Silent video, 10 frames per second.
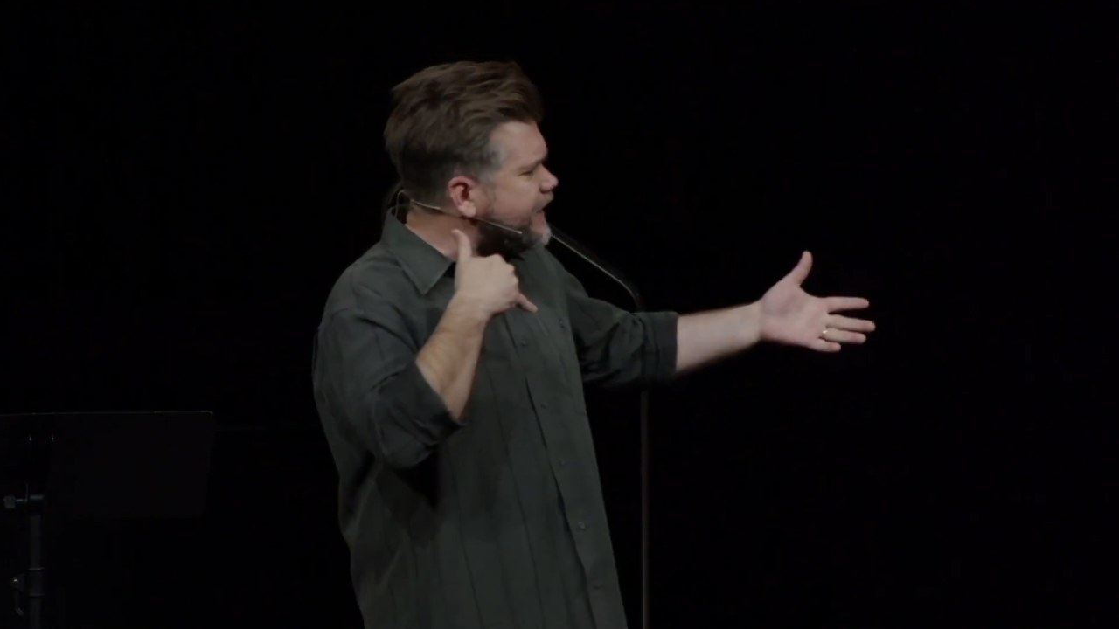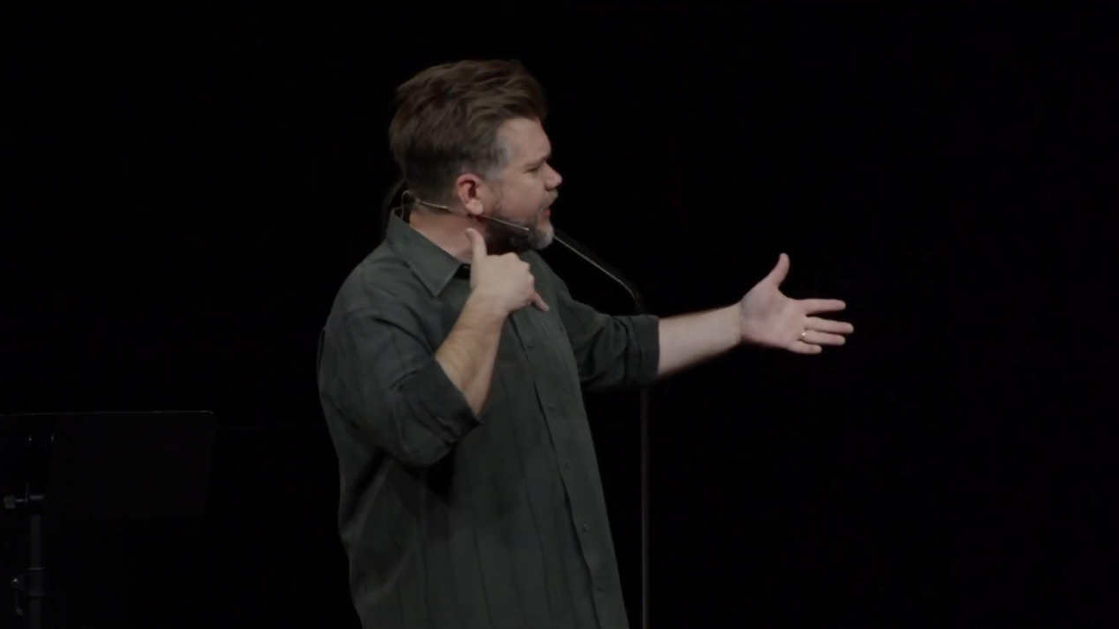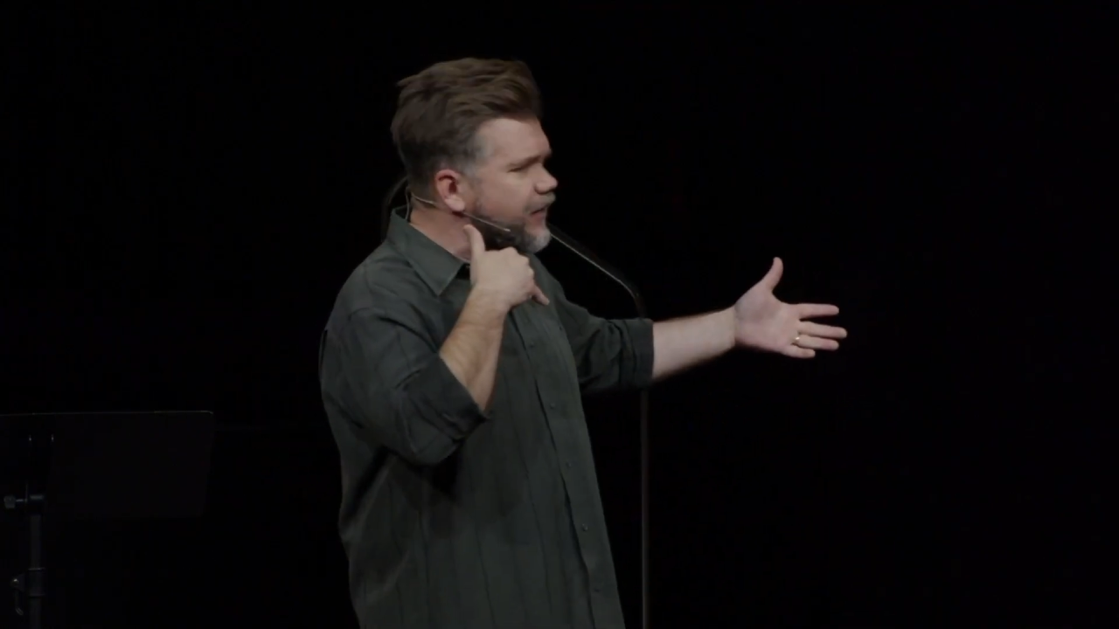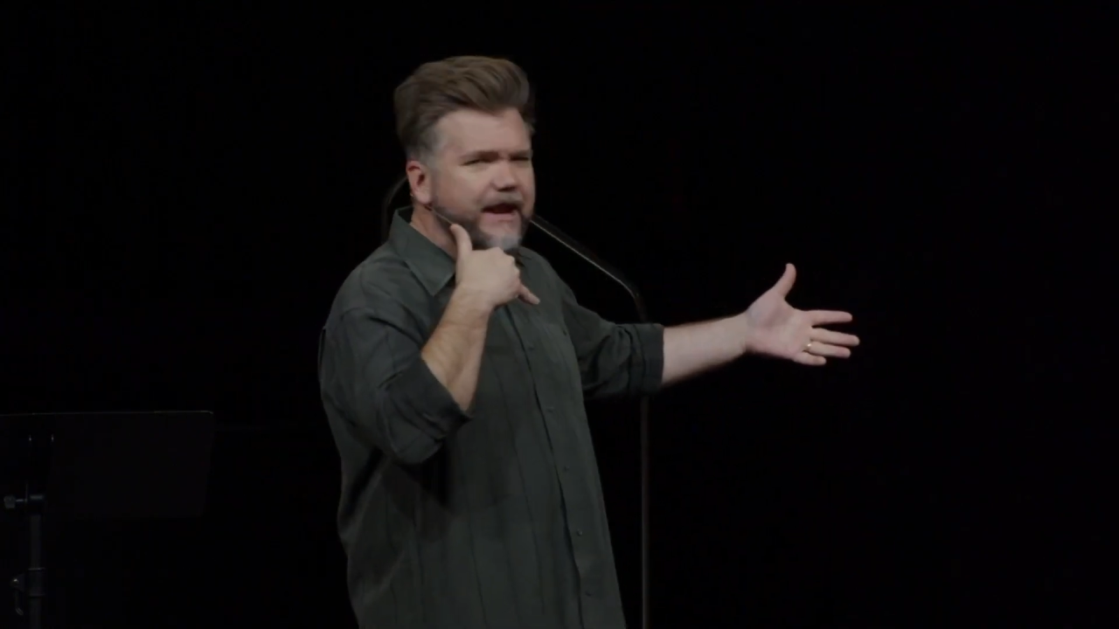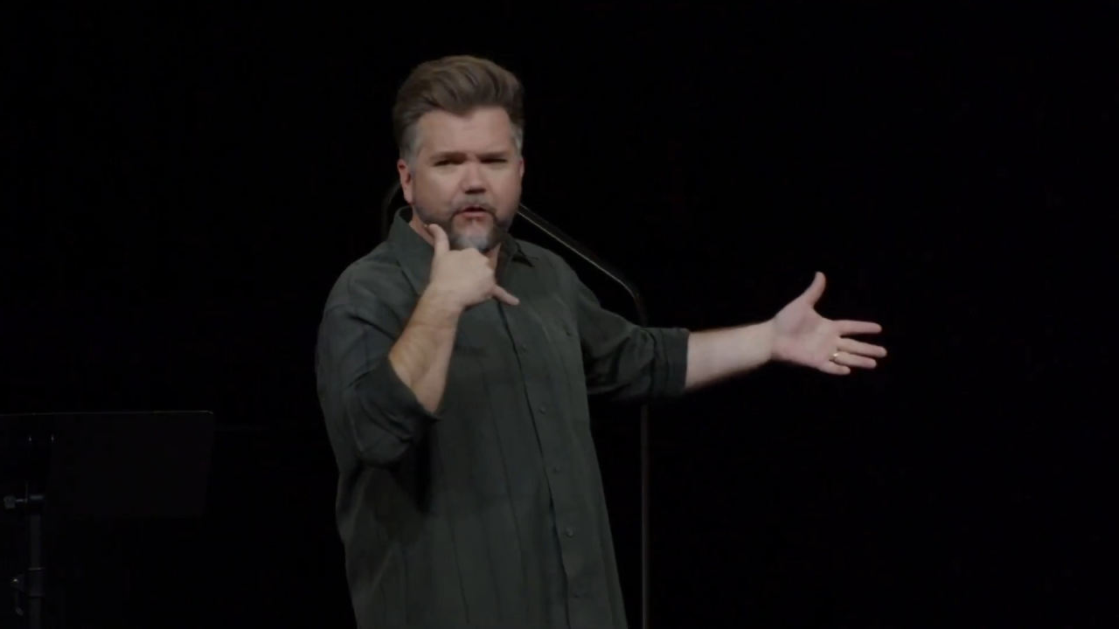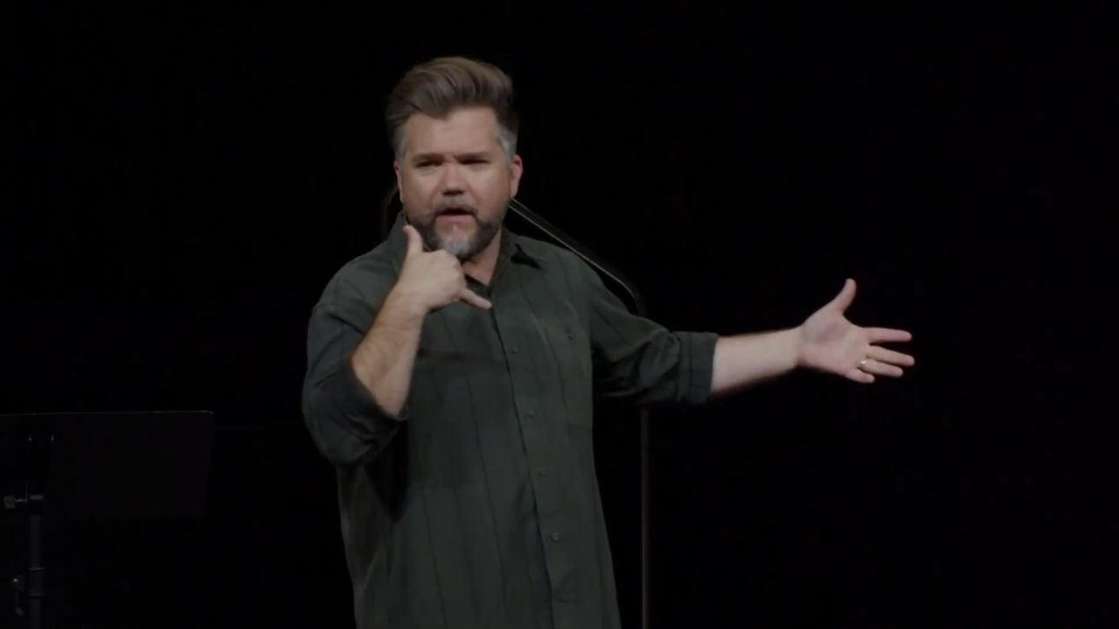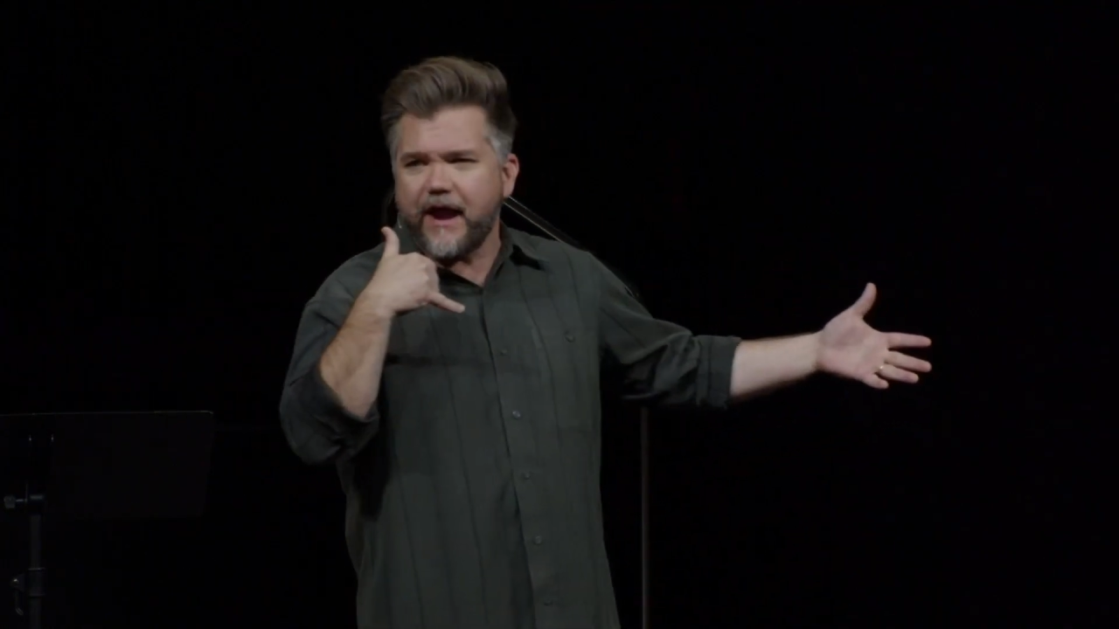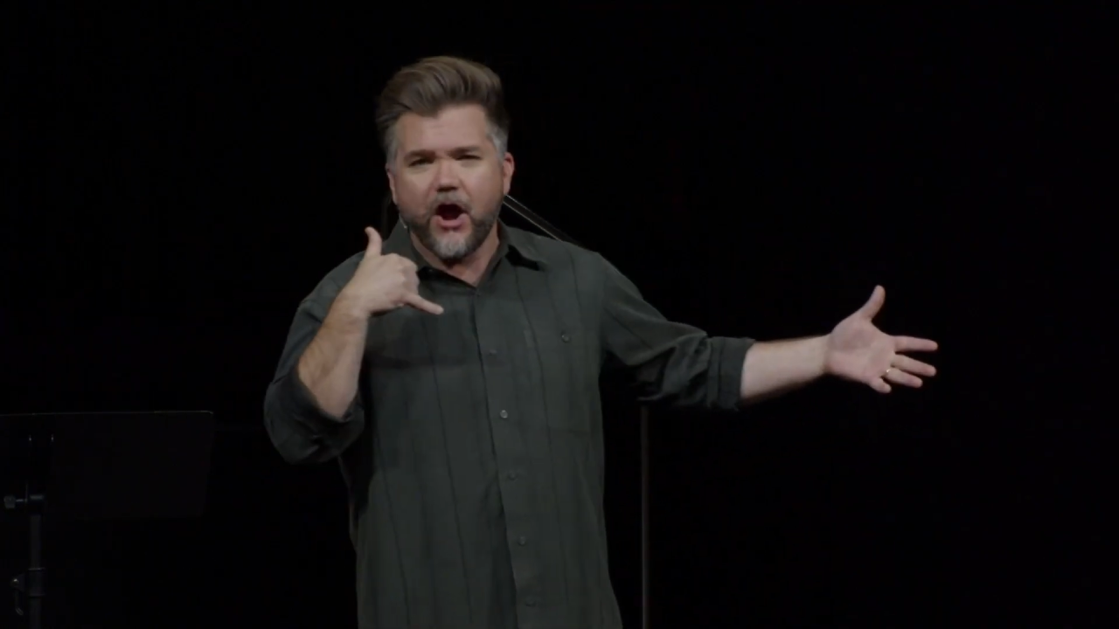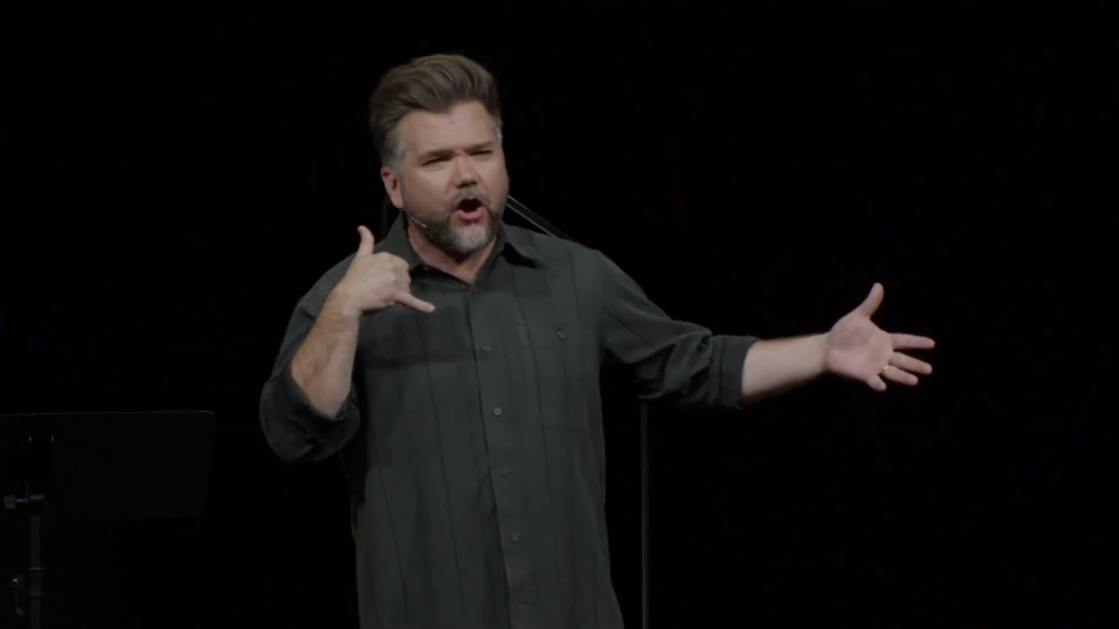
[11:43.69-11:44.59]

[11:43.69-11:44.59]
here anyway?